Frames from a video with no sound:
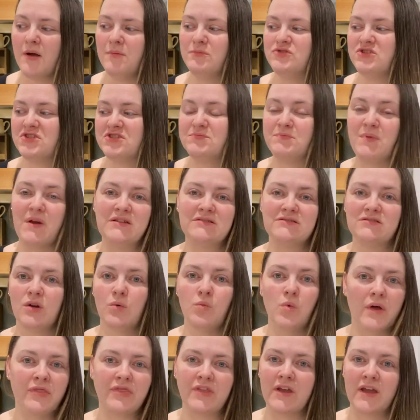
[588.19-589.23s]
just based on
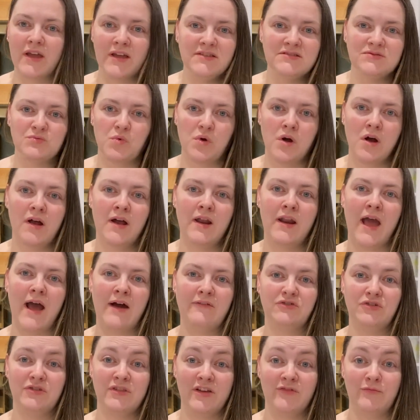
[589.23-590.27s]
what the kids want
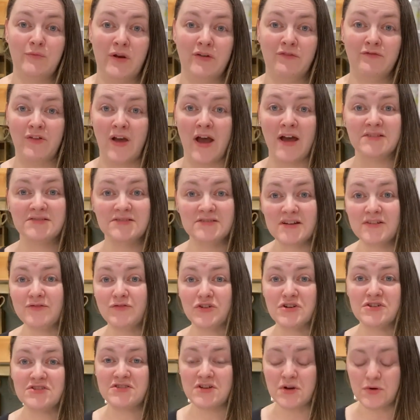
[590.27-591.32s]
after they've been fasting
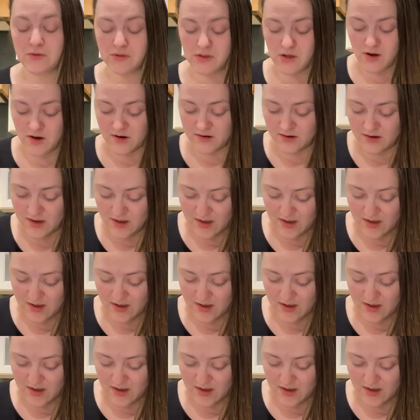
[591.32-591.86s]
for so long.